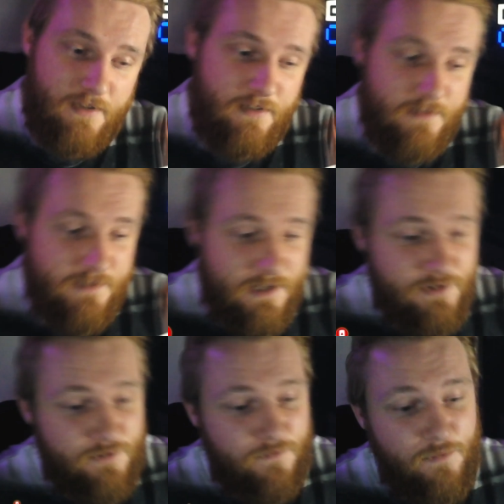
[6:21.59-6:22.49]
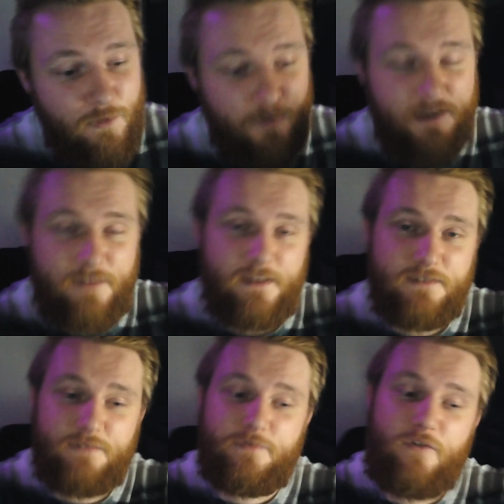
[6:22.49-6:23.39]
Stay tuned for more. Hit that
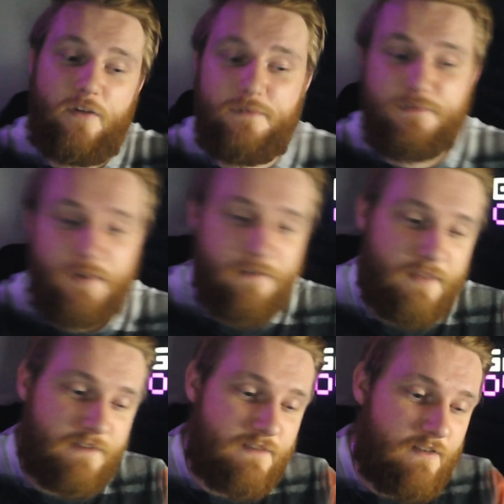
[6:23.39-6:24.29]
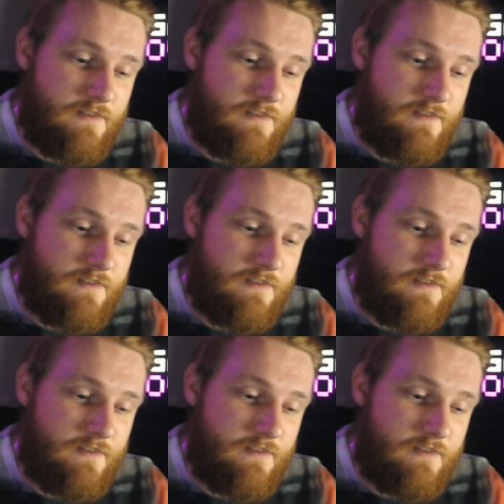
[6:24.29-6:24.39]
subscribe as well. Thanks, guys.